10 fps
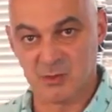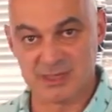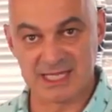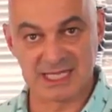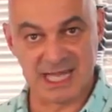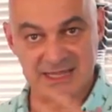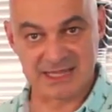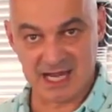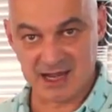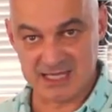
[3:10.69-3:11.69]
We then
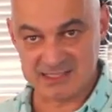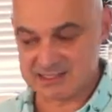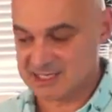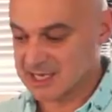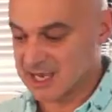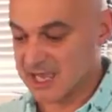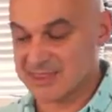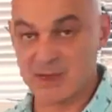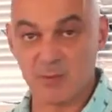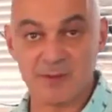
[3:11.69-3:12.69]
add the ice,
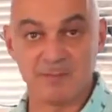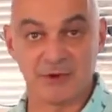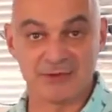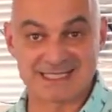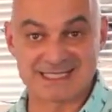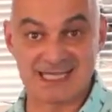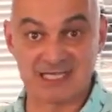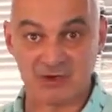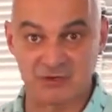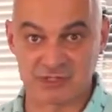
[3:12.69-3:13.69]
and then we put the
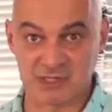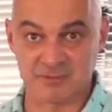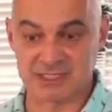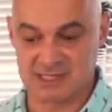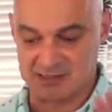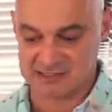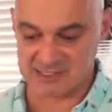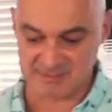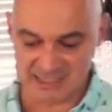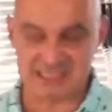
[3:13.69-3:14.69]
tin on top of the glass.
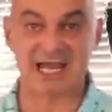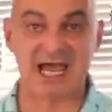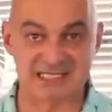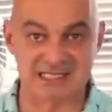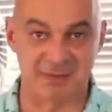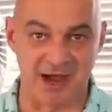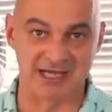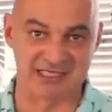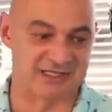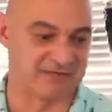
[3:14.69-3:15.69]
So let me just add some
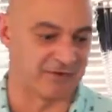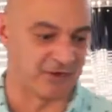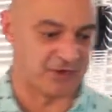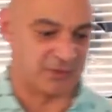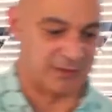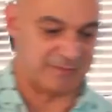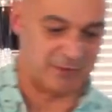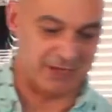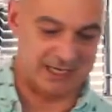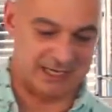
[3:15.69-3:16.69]
ice to the vodka that we
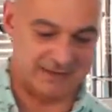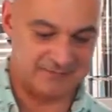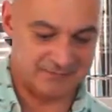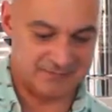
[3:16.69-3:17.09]
put in here.